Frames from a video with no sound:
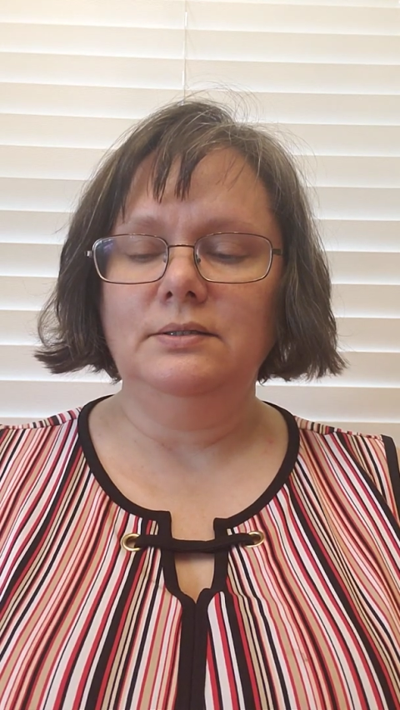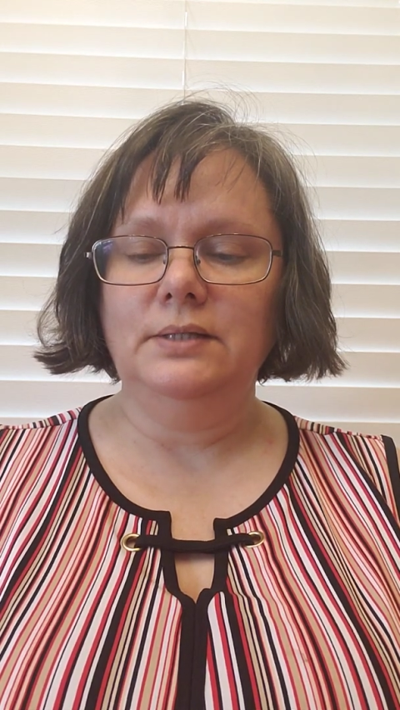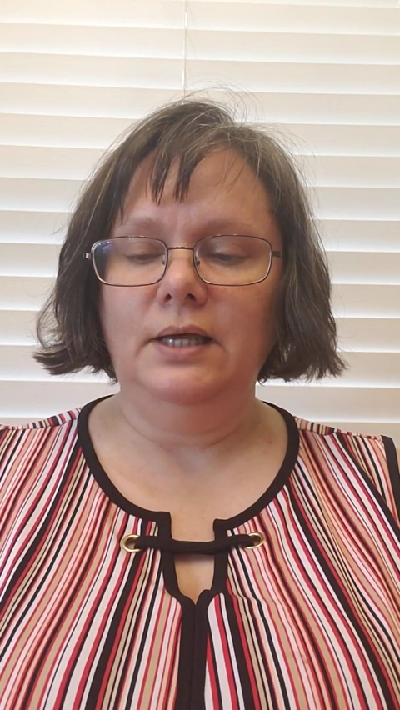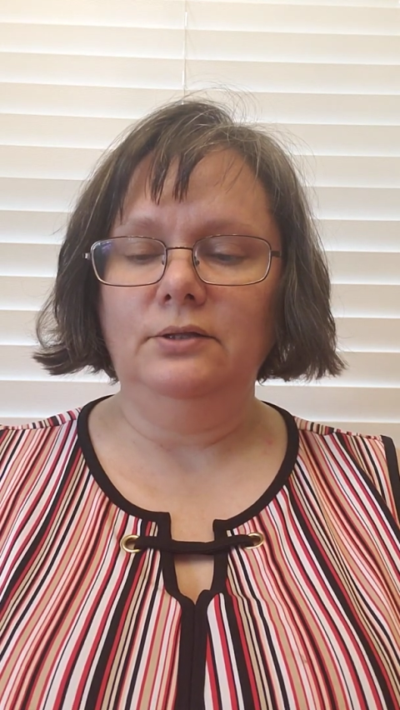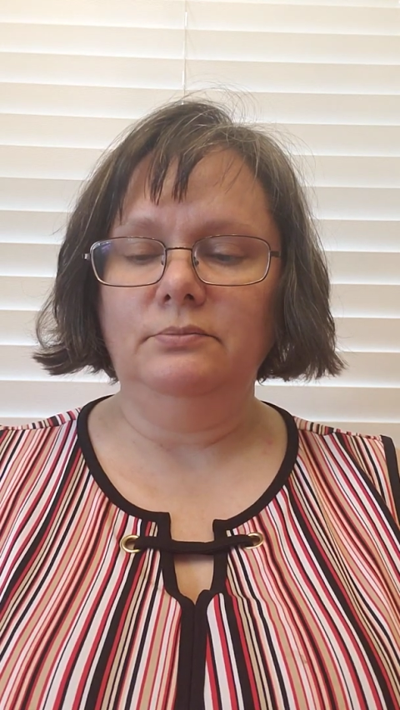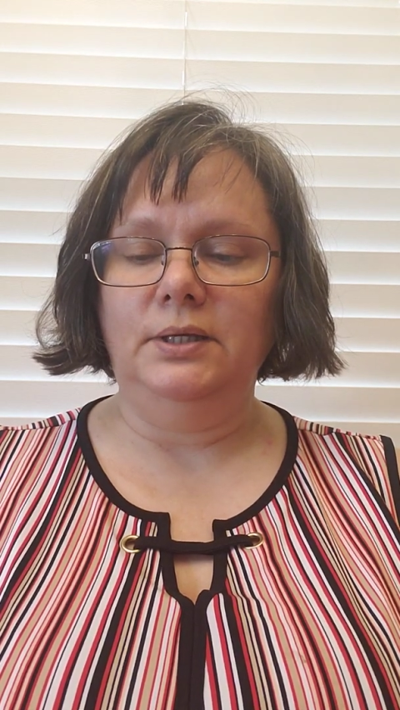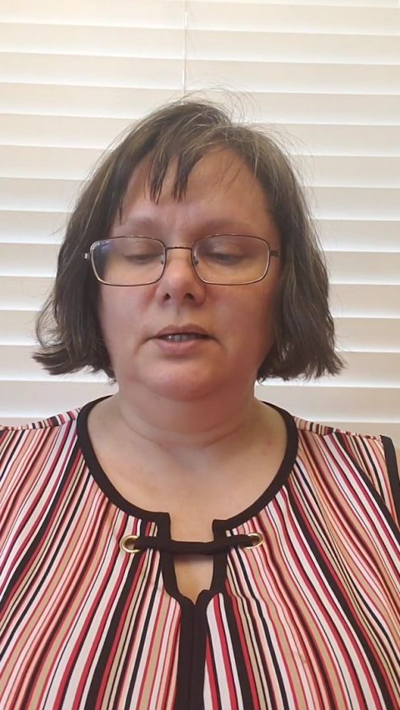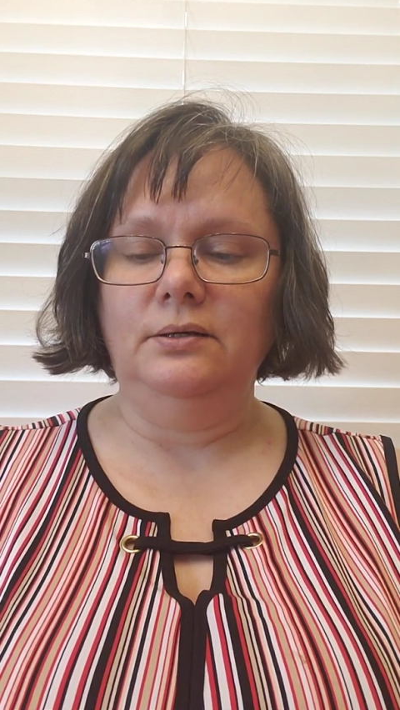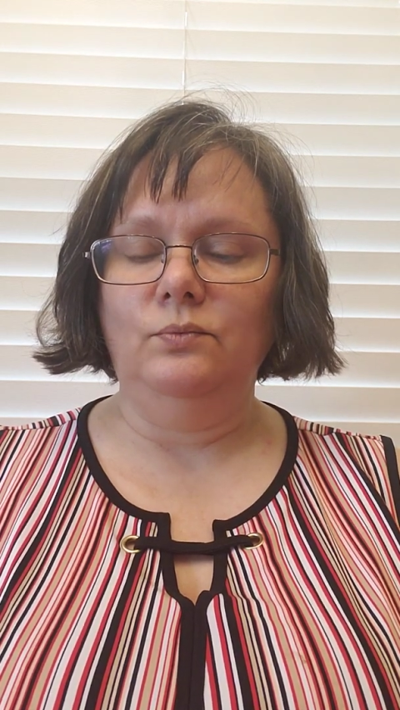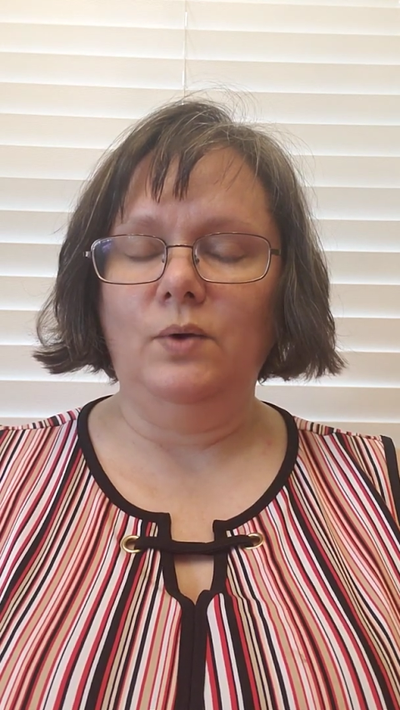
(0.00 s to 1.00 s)
"Tell
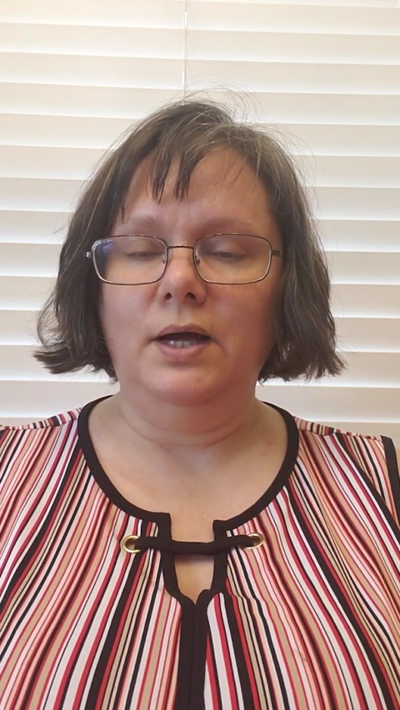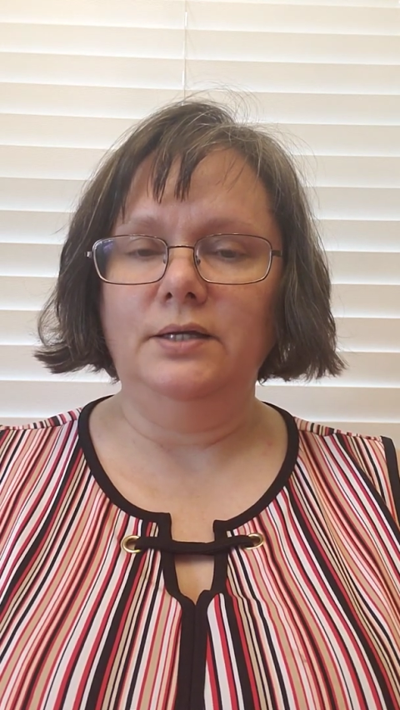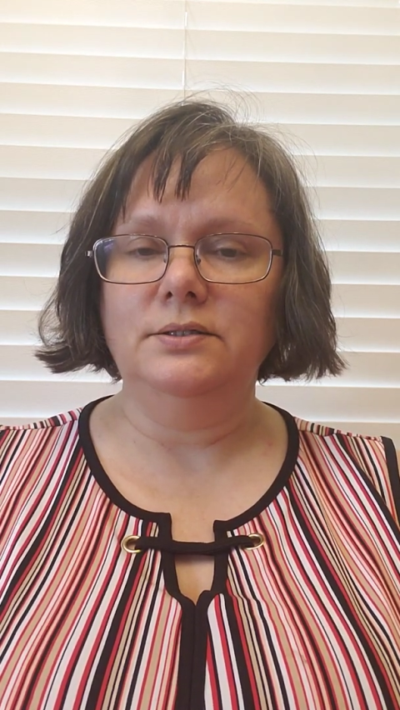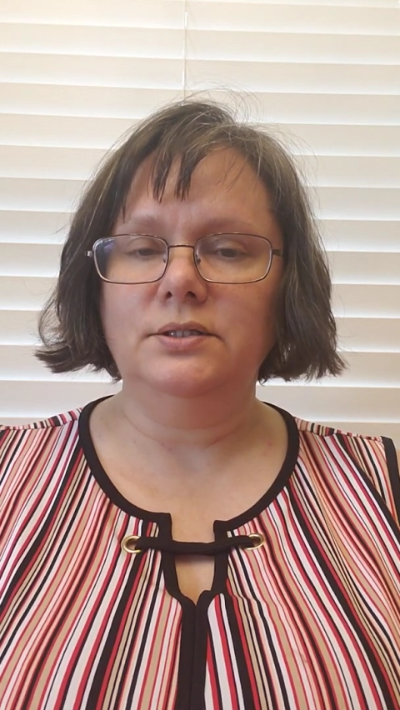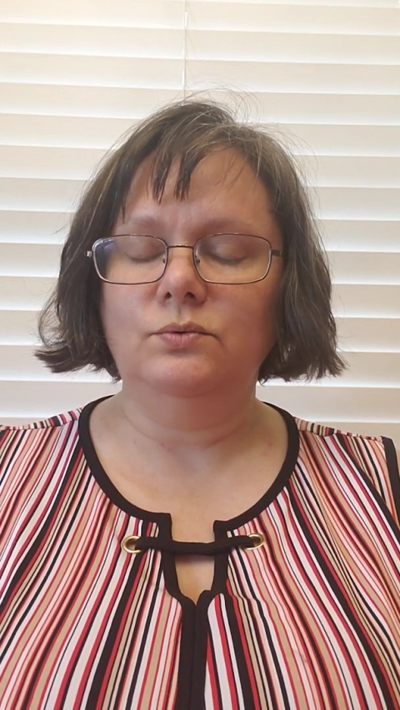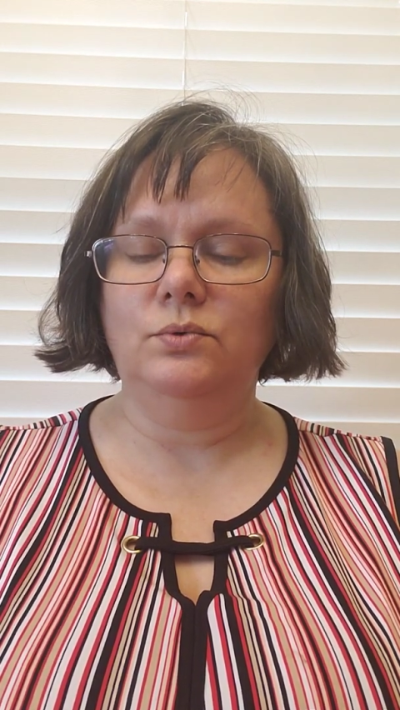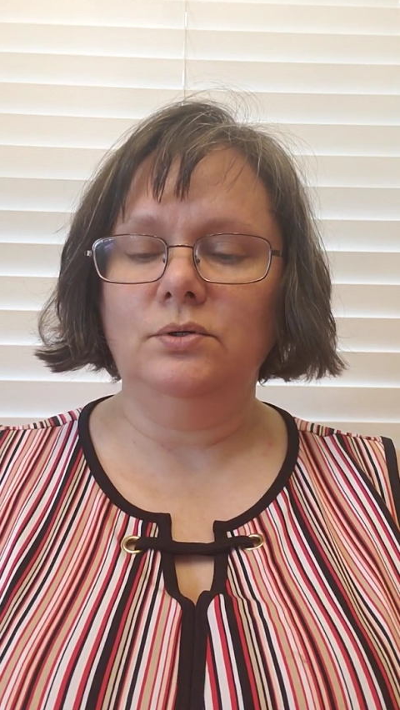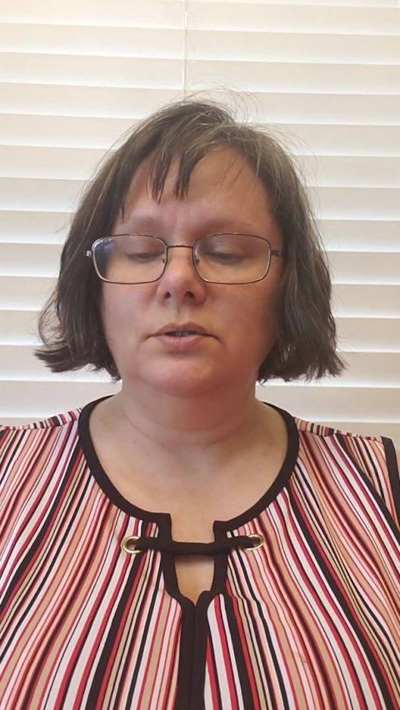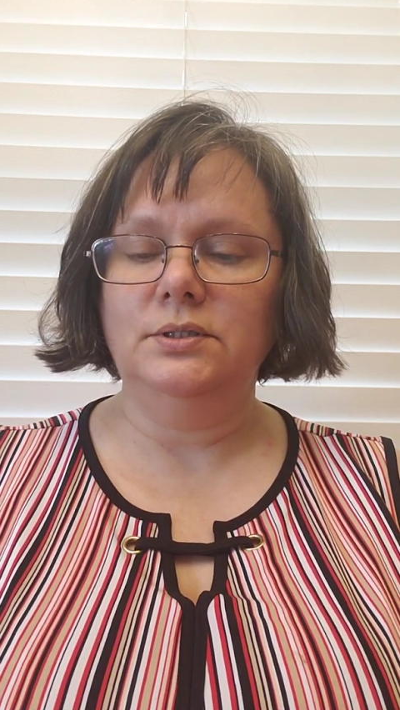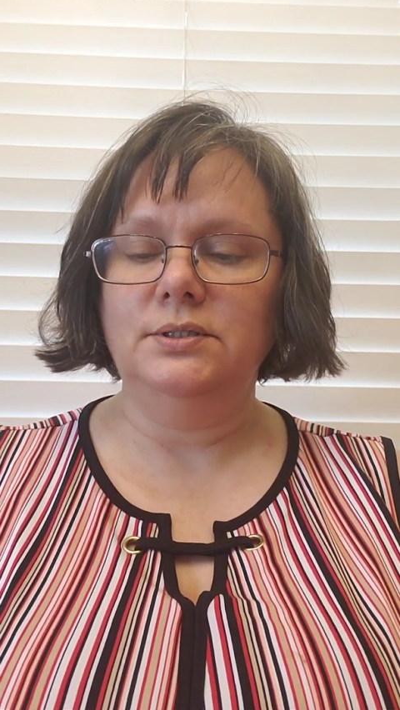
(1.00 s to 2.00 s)
me, why does the
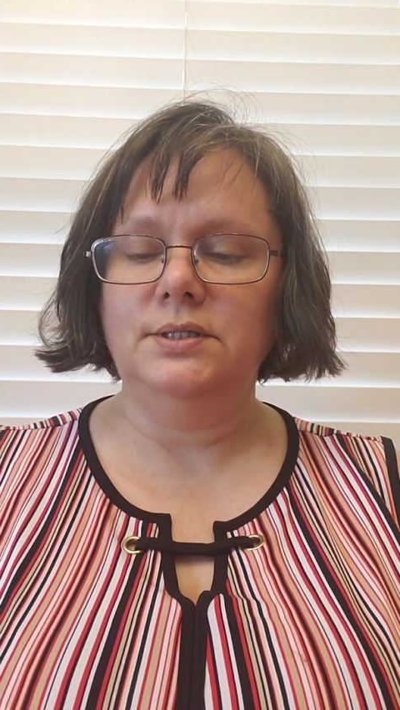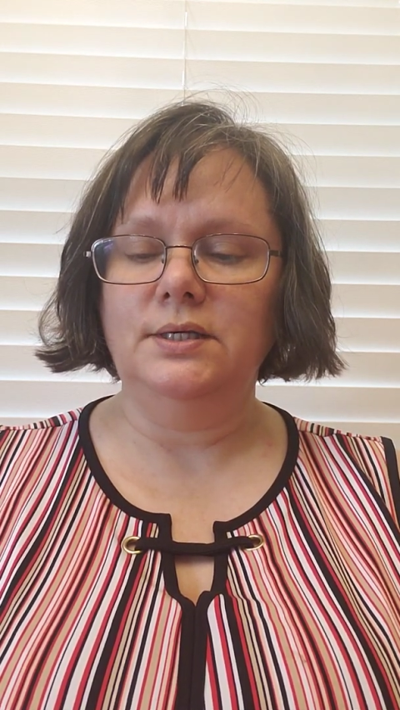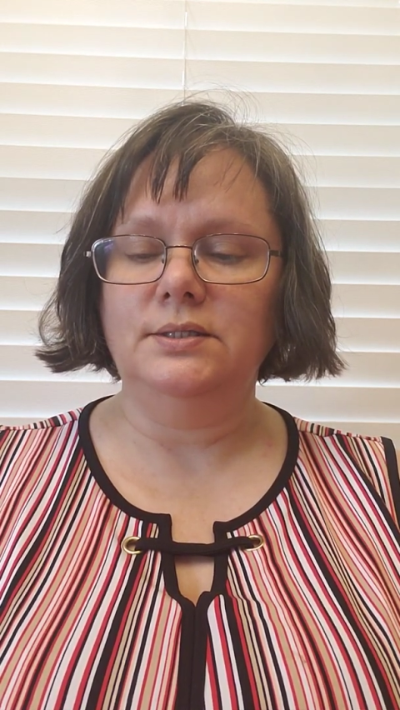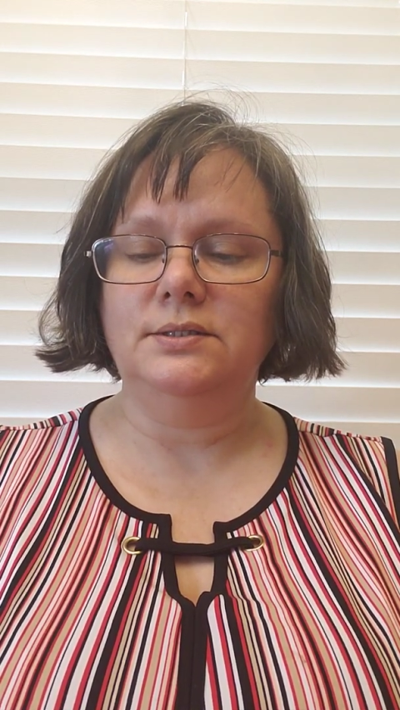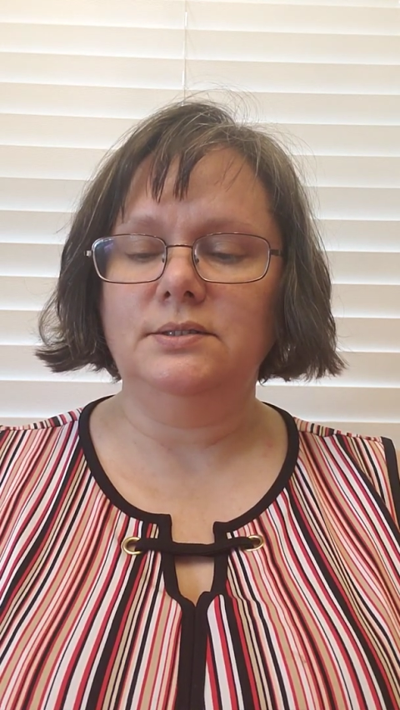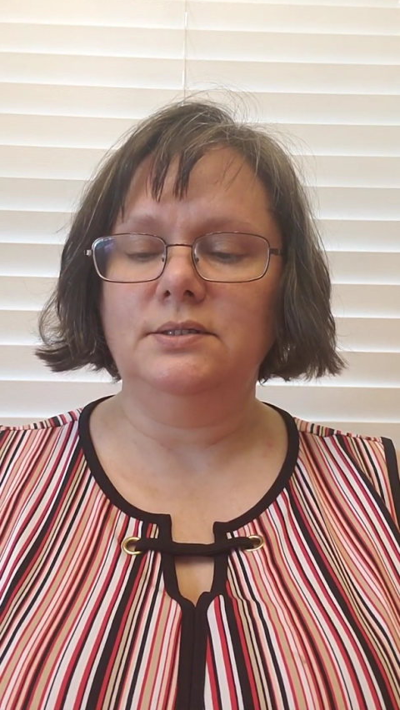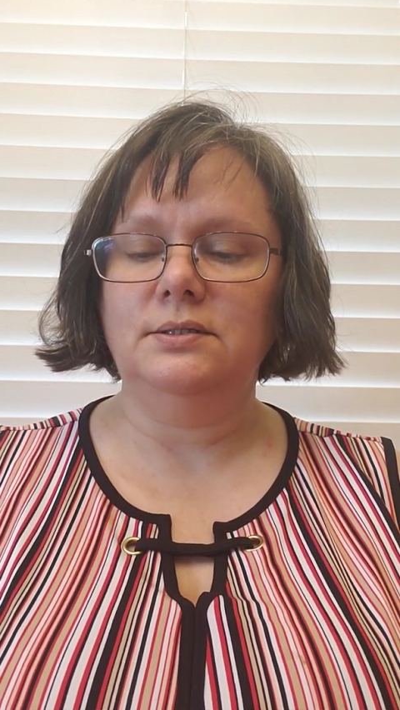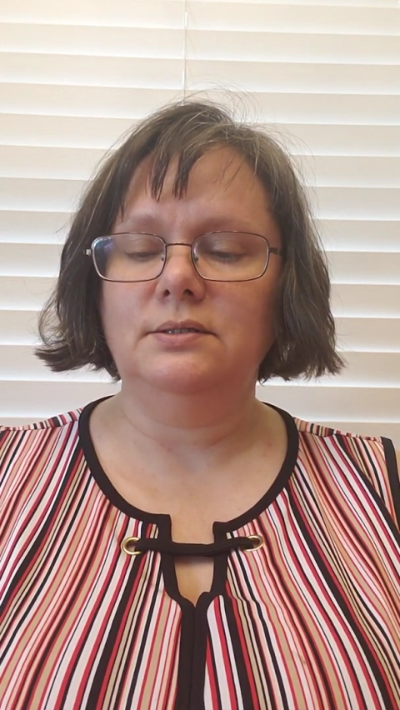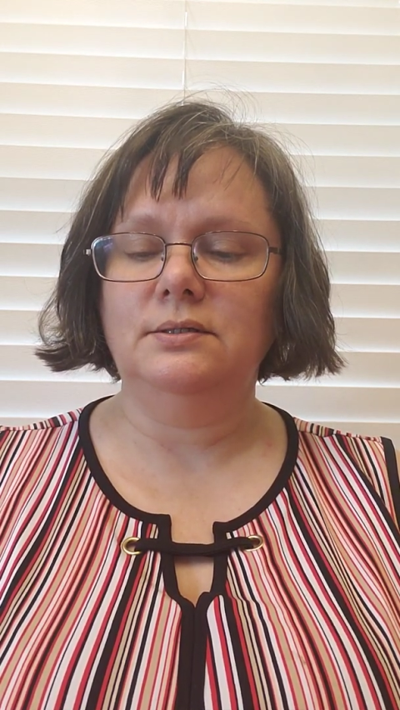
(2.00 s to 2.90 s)
world exist?"